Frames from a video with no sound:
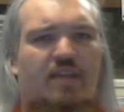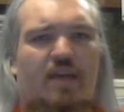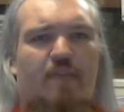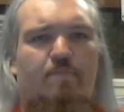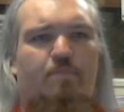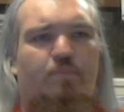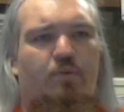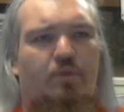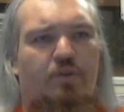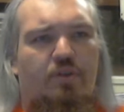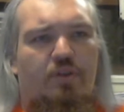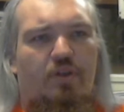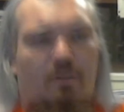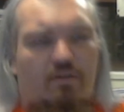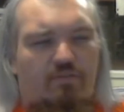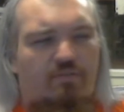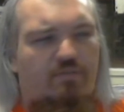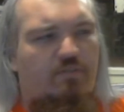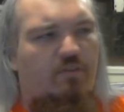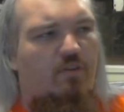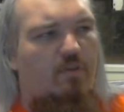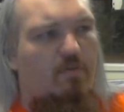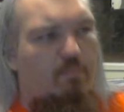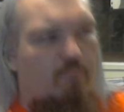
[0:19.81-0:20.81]
I put it
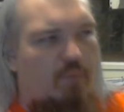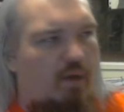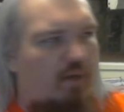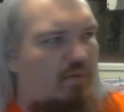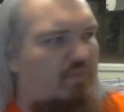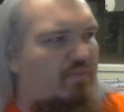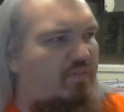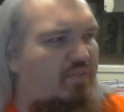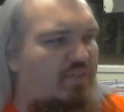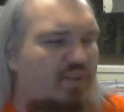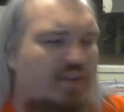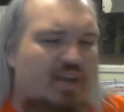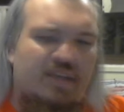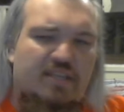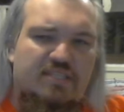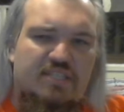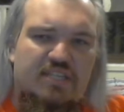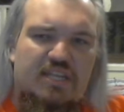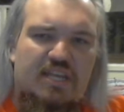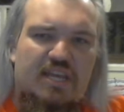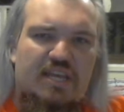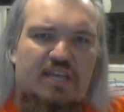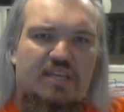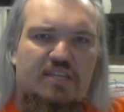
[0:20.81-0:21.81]
off for a month, and
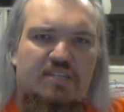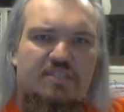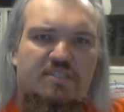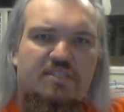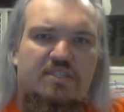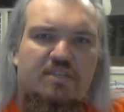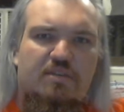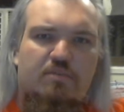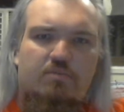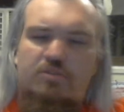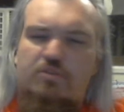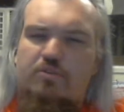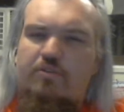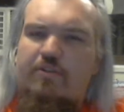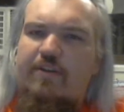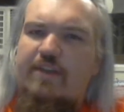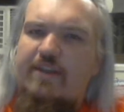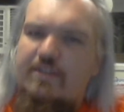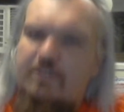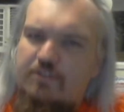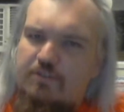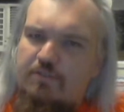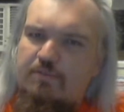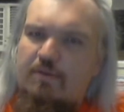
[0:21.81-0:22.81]
as it is, it was
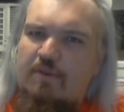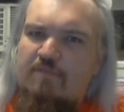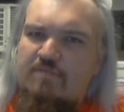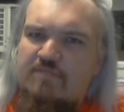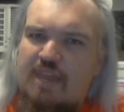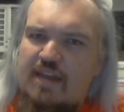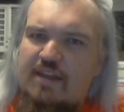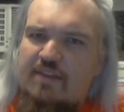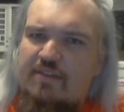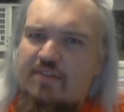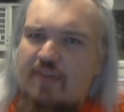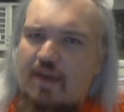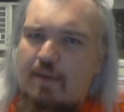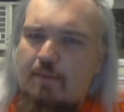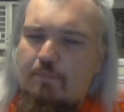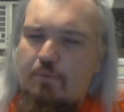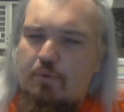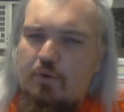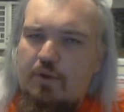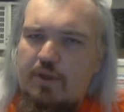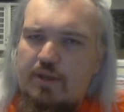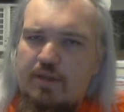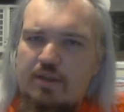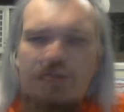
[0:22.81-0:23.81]
already 2 months late at that
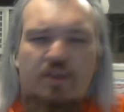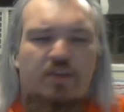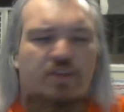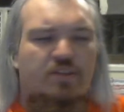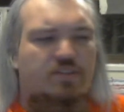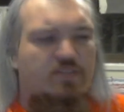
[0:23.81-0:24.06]
point.